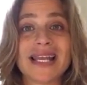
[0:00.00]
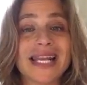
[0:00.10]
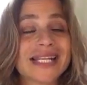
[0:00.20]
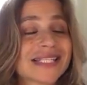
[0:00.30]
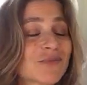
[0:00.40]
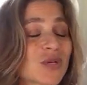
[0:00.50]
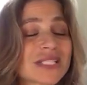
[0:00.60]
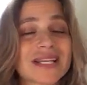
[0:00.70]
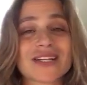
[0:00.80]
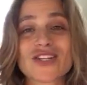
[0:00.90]
And it works
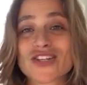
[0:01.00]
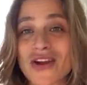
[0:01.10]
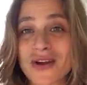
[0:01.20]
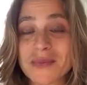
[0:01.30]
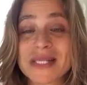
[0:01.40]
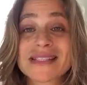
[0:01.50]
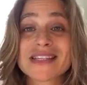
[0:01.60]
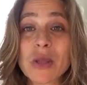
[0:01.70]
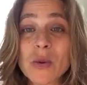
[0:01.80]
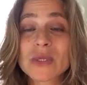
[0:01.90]
like a charm. It's
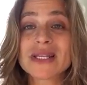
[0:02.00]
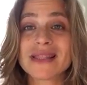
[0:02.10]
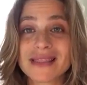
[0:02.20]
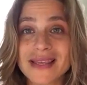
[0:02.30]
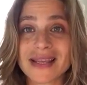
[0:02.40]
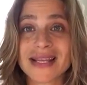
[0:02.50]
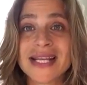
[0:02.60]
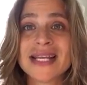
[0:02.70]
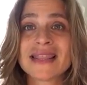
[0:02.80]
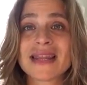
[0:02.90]
the only thing
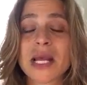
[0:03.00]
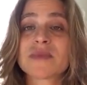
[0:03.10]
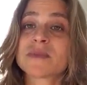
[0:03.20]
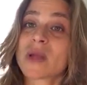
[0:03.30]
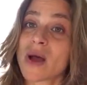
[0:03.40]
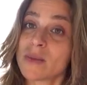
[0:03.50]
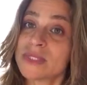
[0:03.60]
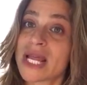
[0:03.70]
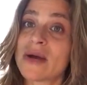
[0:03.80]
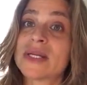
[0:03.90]
that helps him calm
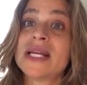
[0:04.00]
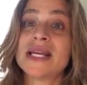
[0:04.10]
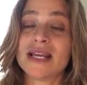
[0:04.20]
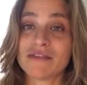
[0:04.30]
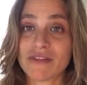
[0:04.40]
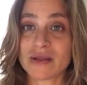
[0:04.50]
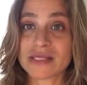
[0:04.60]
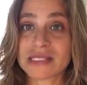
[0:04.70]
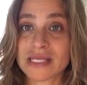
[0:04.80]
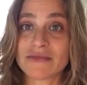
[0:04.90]
down and fall
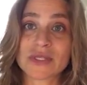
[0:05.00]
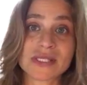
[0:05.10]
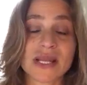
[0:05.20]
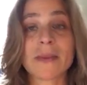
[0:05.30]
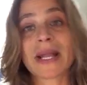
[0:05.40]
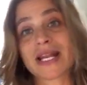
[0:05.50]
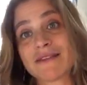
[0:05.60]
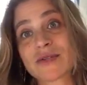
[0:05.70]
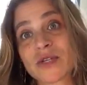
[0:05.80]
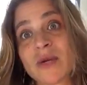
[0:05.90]
asleep versus coming out of
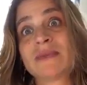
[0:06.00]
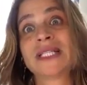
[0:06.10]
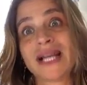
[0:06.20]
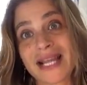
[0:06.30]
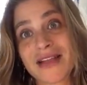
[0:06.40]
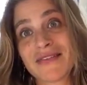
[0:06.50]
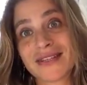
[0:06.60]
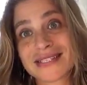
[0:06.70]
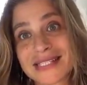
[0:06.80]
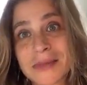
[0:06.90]
his room. I can't fall
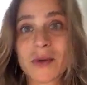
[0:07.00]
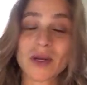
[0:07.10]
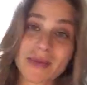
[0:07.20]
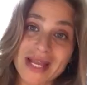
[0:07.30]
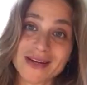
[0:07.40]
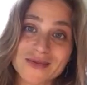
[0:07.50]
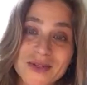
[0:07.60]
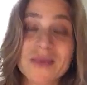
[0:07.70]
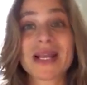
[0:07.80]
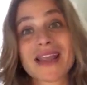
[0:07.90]
asleep, going back to his
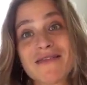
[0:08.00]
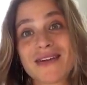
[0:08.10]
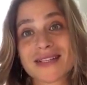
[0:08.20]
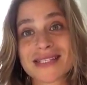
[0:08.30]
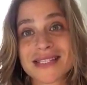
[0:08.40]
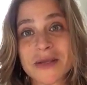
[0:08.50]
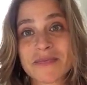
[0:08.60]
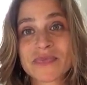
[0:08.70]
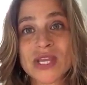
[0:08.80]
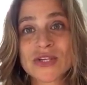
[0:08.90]
room, I can't fall asleep.
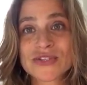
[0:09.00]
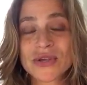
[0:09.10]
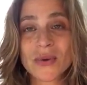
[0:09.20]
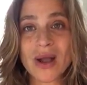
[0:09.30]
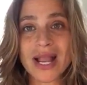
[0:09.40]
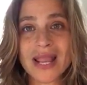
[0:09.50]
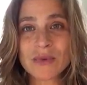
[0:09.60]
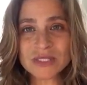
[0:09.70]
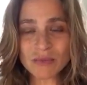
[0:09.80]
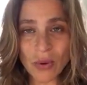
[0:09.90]
So it
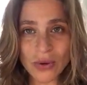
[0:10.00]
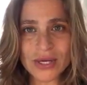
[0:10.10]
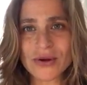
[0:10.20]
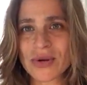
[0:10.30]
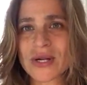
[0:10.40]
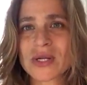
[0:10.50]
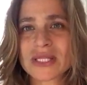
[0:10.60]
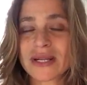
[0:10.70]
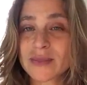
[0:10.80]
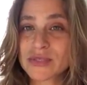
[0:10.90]
was important and critical
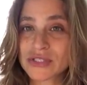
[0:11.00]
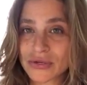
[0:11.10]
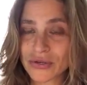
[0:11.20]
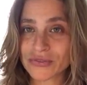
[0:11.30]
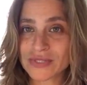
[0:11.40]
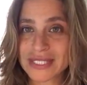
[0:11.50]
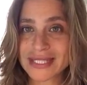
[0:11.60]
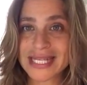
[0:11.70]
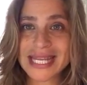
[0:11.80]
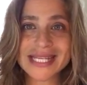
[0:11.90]
that I observed
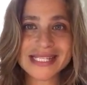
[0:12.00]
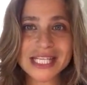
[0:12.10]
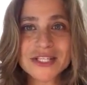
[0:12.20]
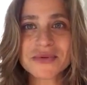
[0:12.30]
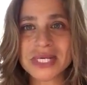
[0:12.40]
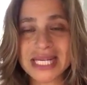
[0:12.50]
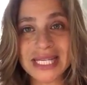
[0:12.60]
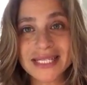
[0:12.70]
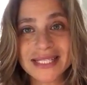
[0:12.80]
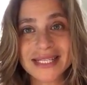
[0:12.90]
that he had a sensory
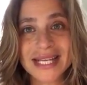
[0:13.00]
need,